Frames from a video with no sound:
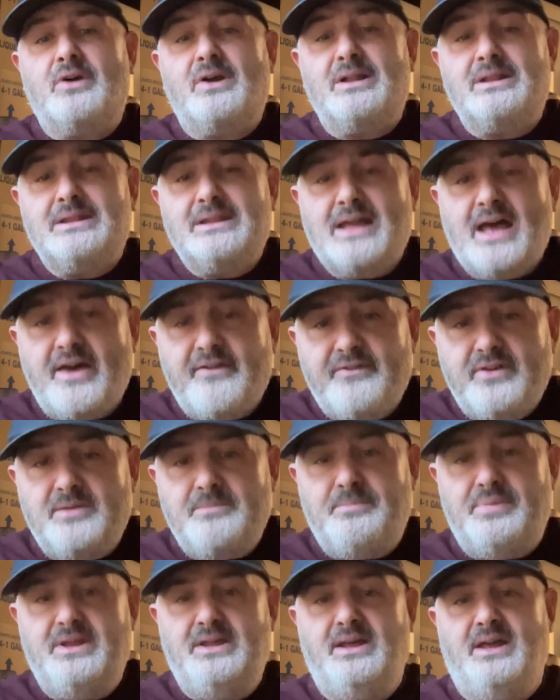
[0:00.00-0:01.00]

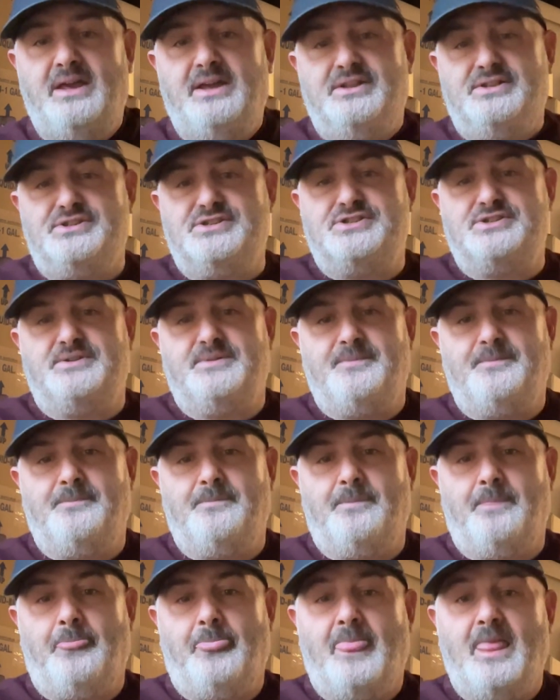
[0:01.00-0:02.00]
11 pH.
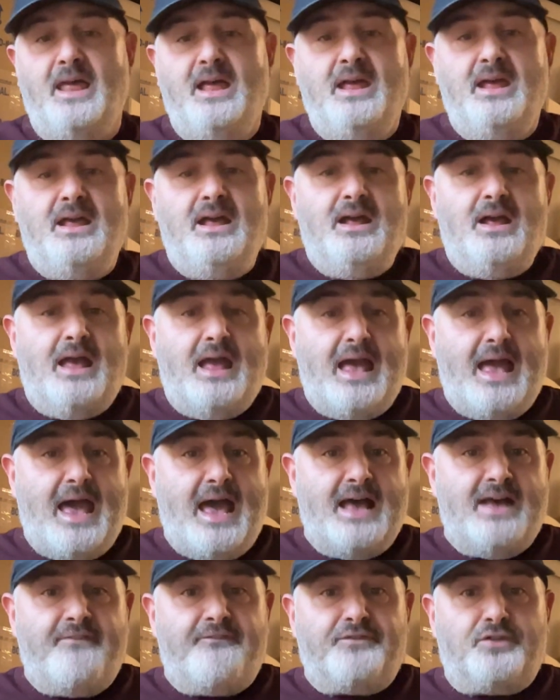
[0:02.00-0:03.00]

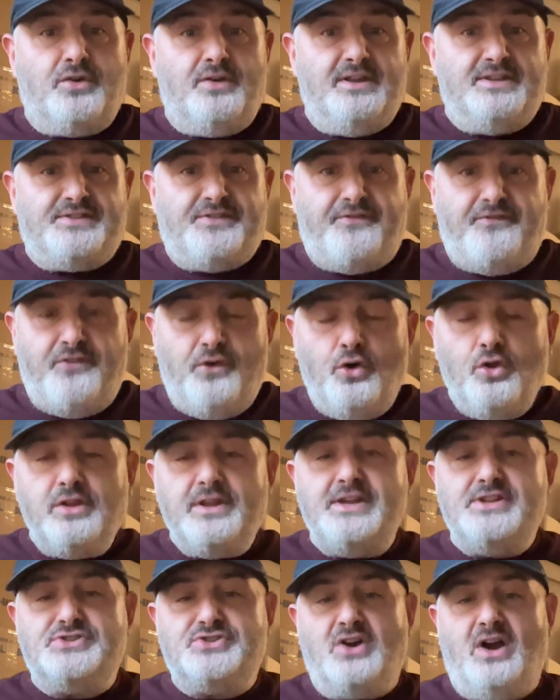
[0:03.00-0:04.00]
After it's
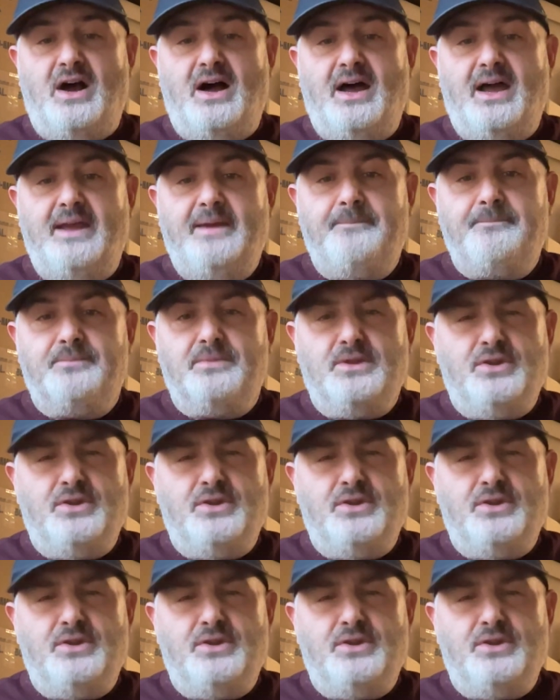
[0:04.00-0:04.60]
fully dry,